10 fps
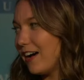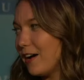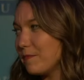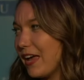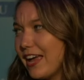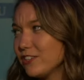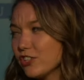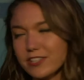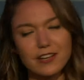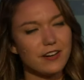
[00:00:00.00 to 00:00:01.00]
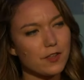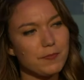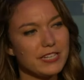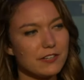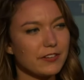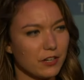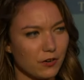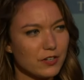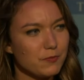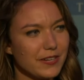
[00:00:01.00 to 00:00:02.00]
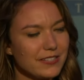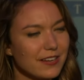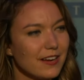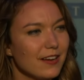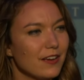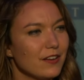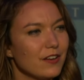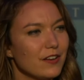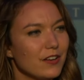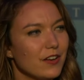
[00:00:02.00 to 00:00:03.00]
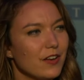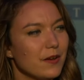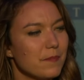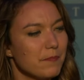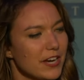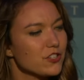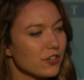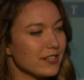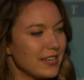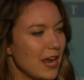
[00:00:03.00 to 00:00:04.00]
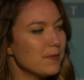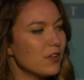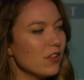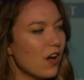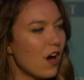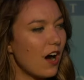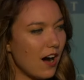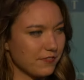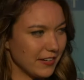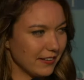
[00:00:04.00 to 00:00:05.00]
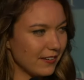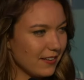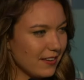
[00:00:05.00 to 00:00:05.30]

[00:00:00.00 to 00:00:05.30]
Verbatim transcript: Um, and just another piece of encouragement make sure to table often.